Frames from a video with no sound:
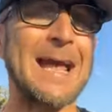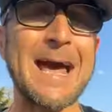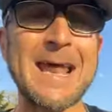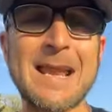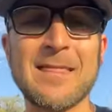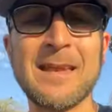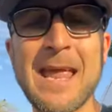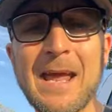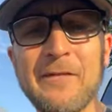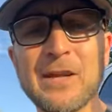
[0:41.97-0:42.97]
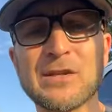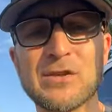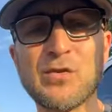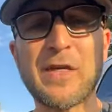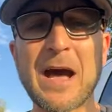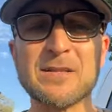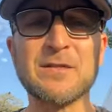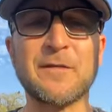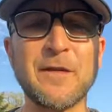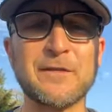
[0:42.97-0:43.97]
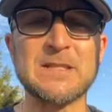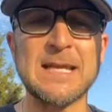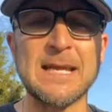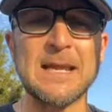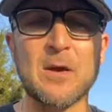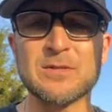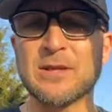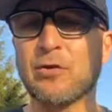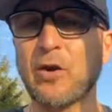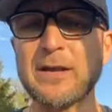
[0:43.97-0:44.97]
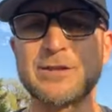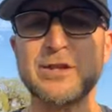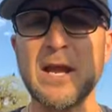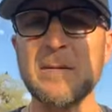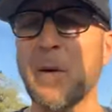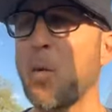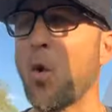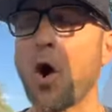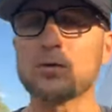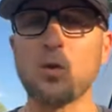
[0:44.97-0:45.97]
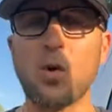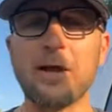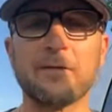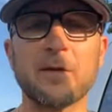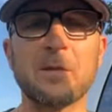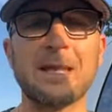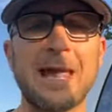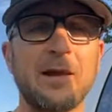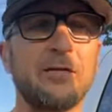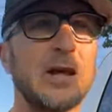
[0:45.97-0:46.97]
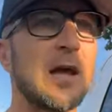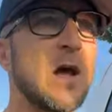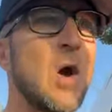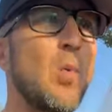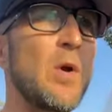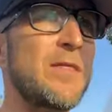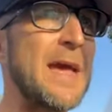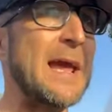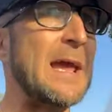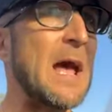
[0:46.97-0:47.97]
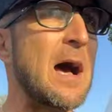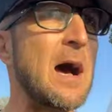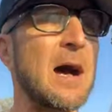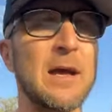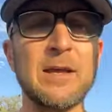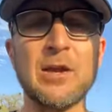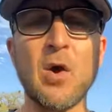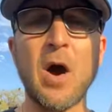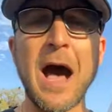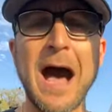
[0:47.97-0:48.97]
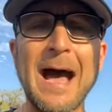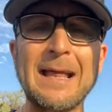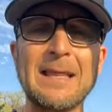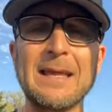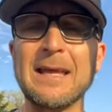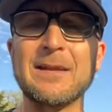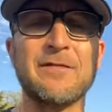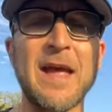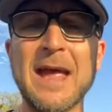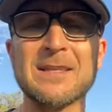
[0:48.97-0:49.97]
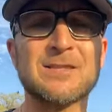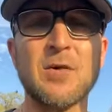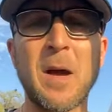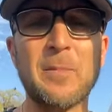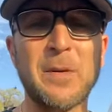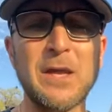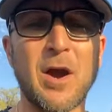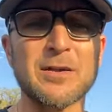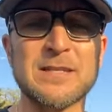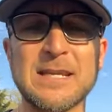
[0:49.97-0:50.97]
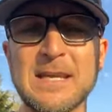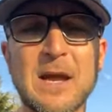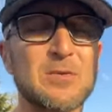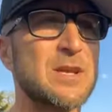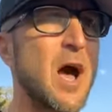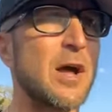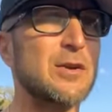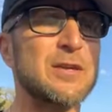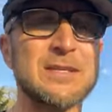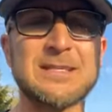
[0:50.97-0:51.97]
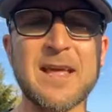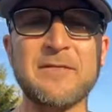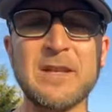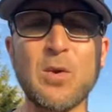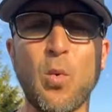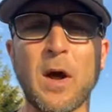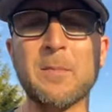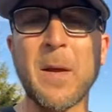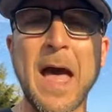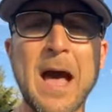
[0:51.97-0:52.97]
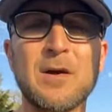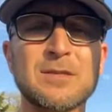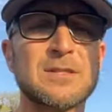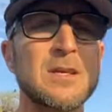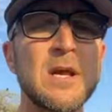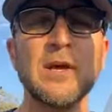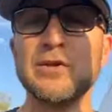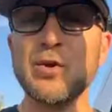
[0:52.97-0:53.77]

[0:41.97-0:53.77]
I got out of the Navy in 2015. I was in great shape. I walked away from the Navy with a highly advanced on my PRT. I was 171 pounds,